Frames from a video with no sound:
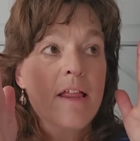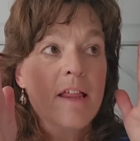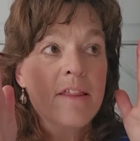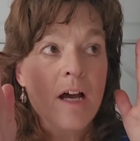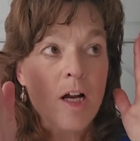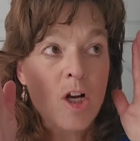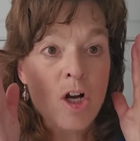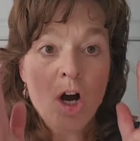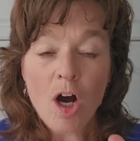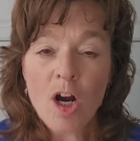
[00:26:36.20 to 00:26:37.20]
the
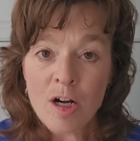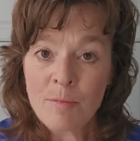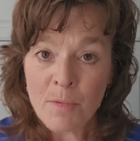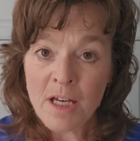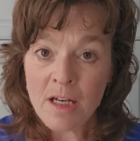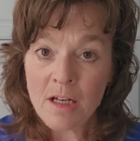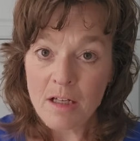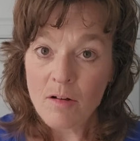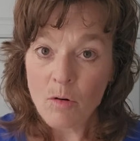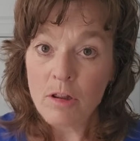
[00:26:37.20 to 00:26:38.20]
karmic
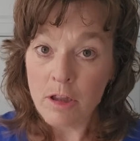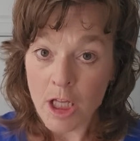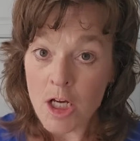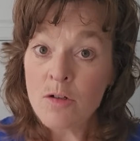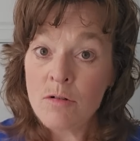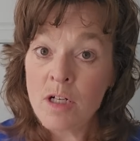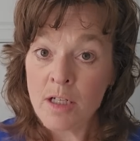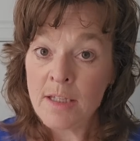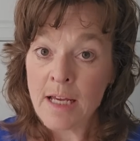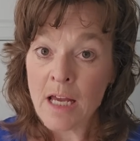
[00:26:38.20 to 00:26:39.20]
load
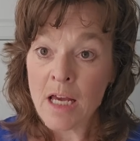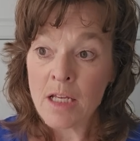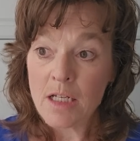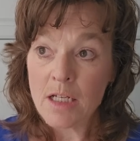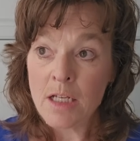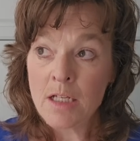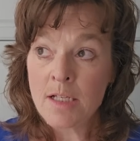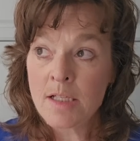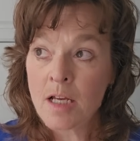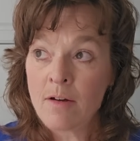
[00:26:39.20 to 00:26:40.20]
on that
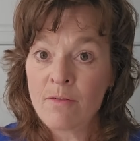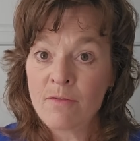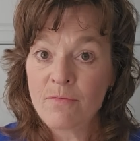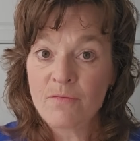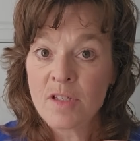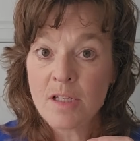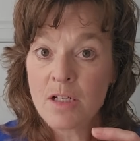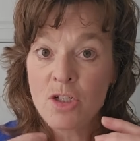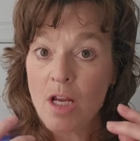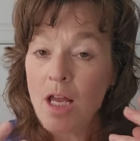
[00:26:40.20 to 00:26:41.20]
is of
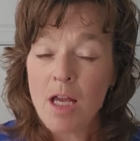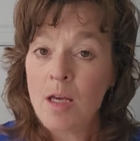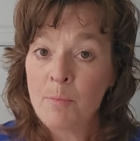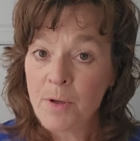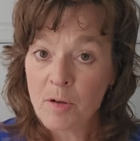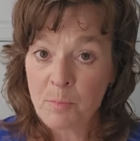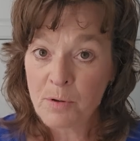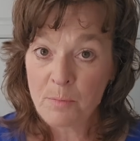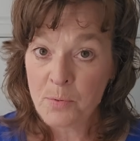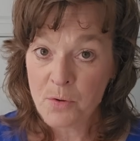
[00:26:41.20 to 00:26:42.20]
such epic
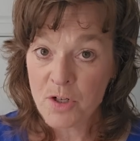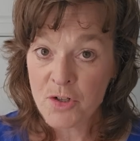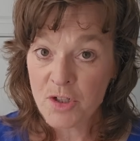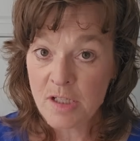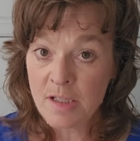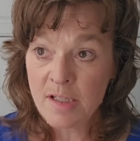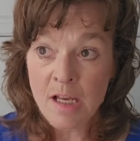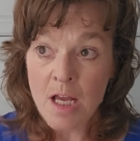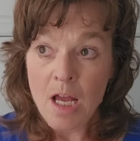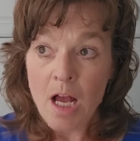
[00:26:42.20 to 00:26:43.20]
proportions,
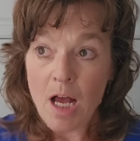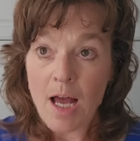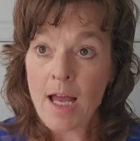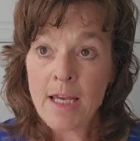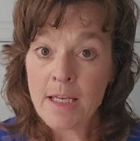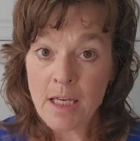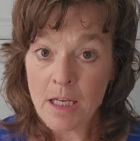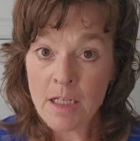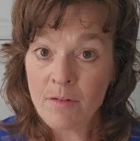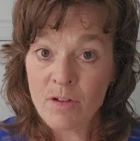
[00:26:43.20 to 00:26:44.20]
I
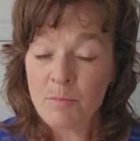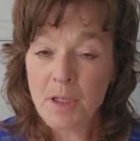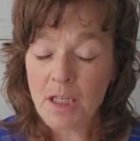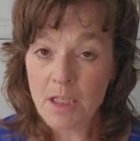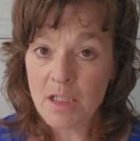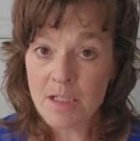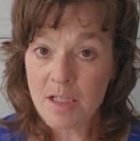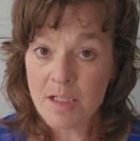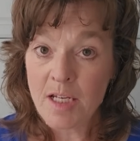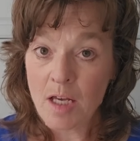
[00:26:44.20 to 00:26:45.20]
can't even begin
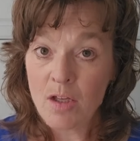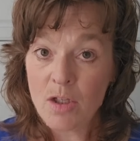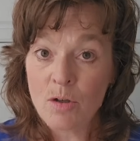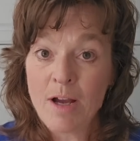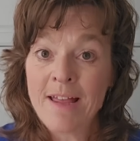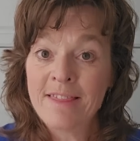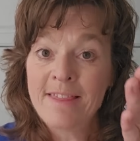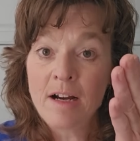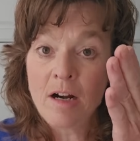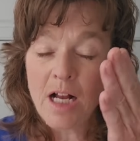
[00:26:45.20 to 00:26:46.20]
to tell you. And
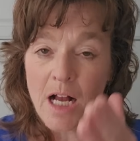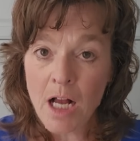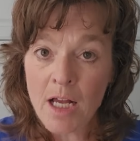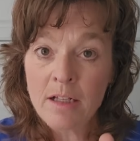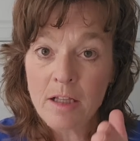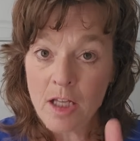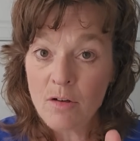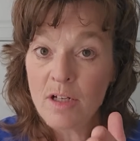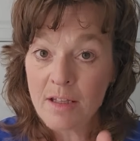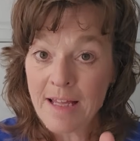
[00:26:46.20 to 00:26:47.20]
they're
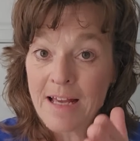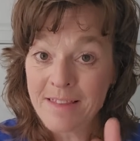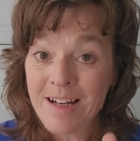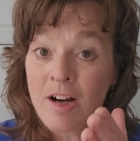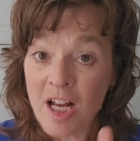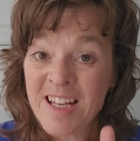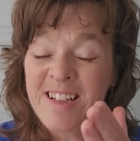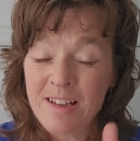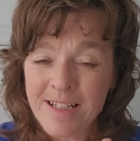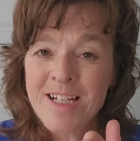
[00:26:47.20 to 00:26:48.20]
unloading that. They're
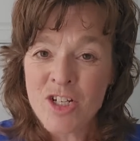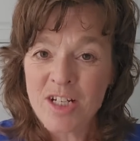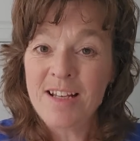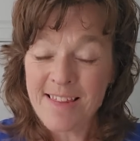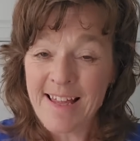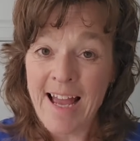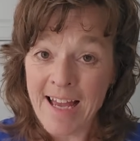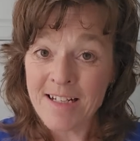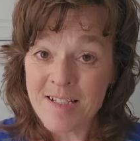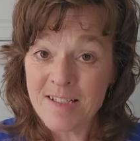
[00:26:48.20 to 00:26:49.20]
unleashing that